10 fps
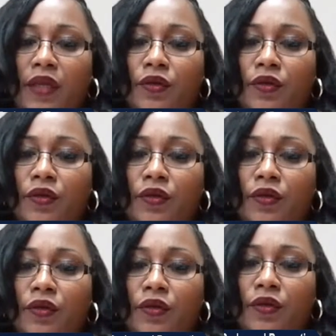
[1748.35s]

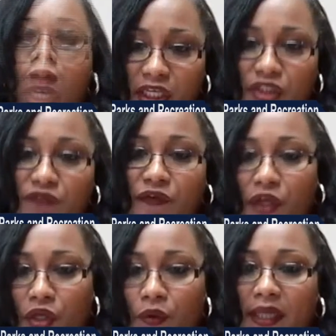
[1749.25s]
increase
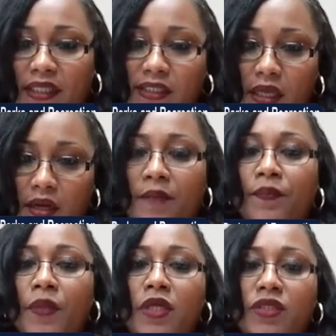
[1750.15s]
footage, video, et
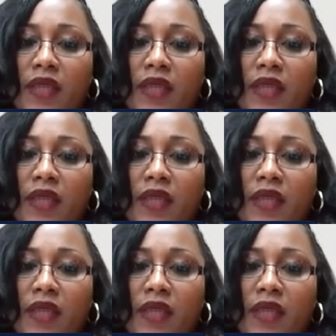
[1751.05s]
cetera,